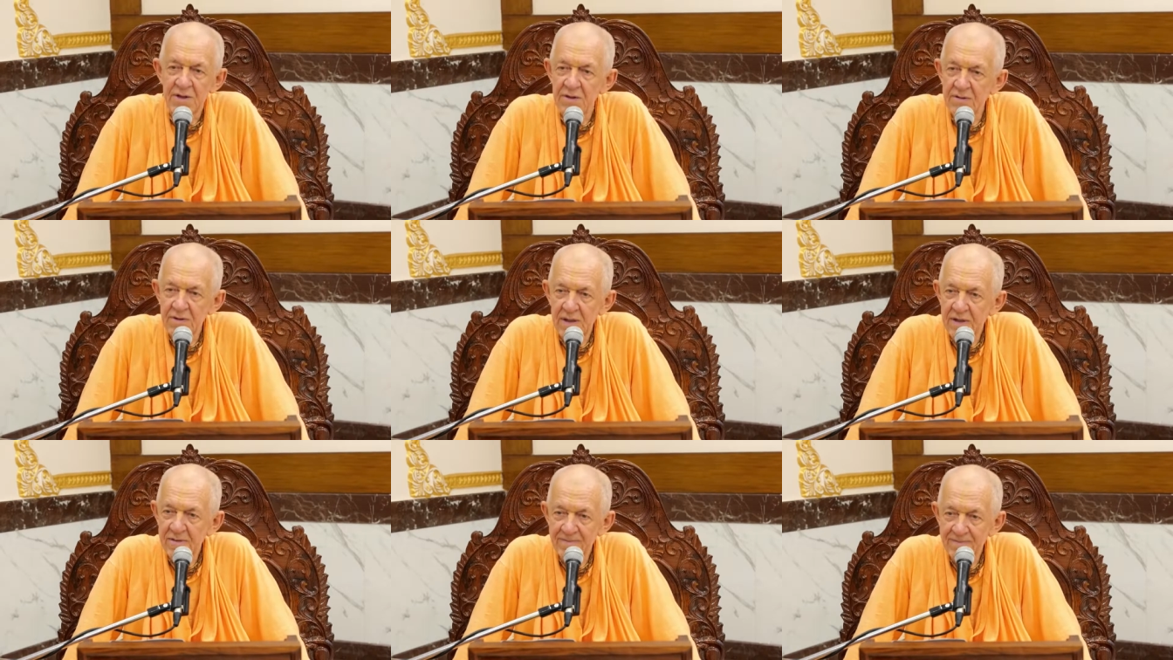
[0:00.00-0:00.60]

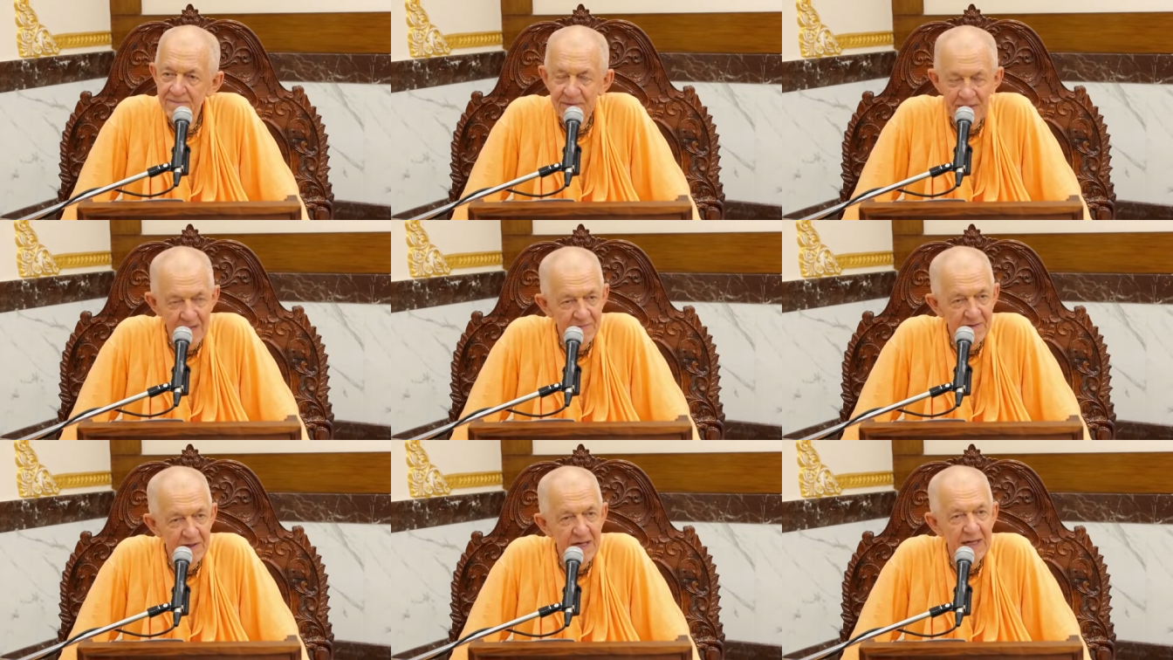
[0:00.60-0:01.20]
So
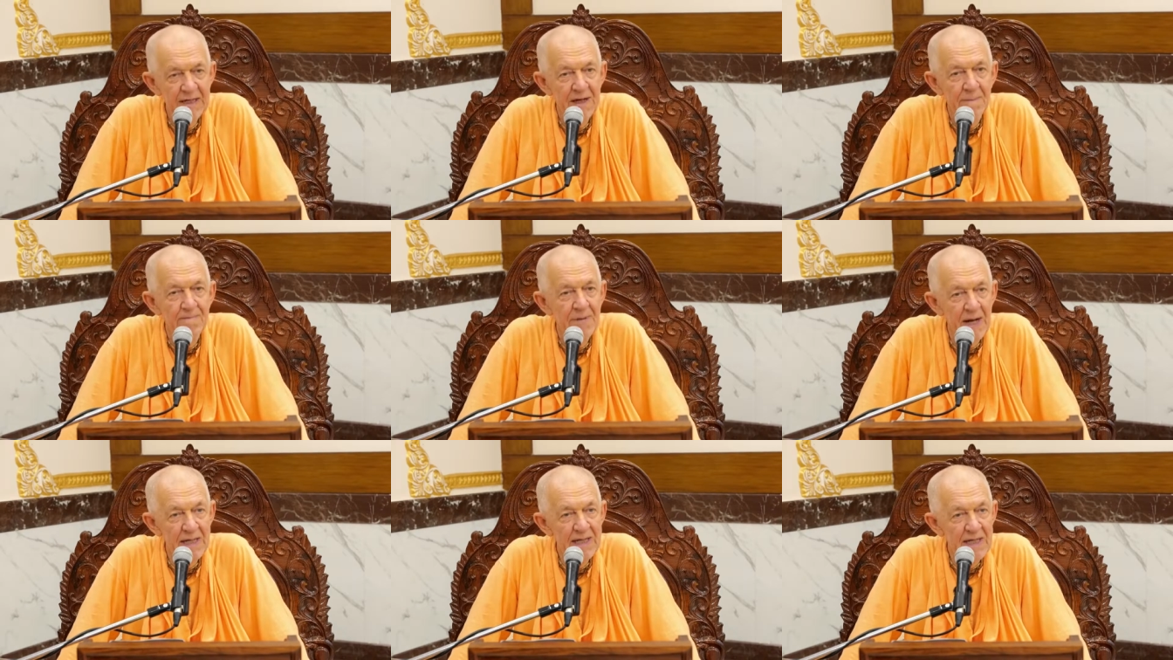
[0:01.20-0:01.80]

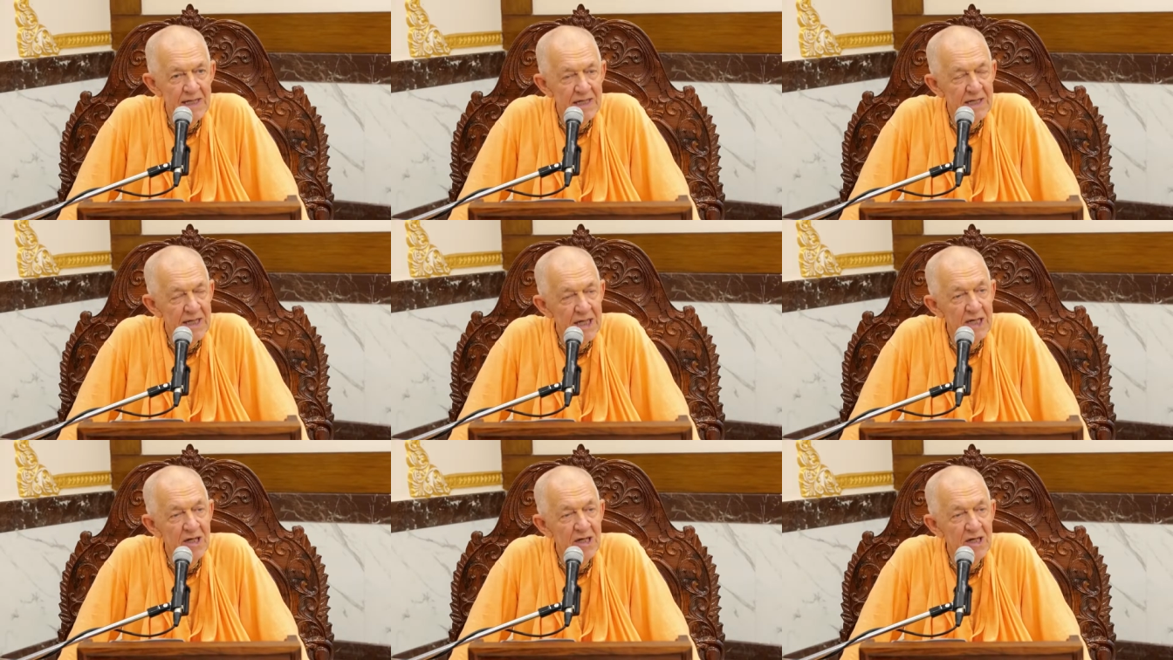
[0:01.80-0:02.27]
Devananda Pandit,